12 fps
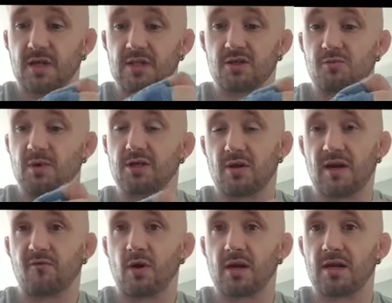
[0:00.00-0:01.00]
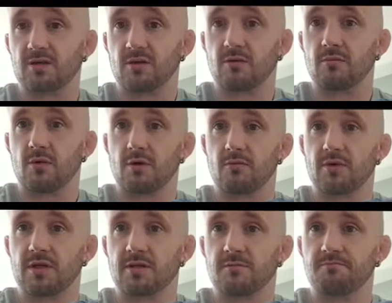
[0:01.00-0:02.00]
It just means you'll have one less on the
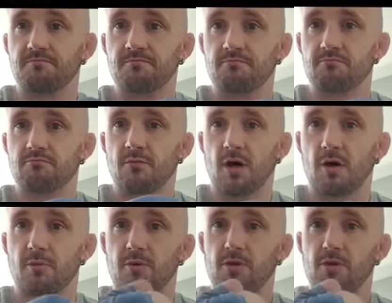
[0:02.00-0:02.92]
wrist. Hope you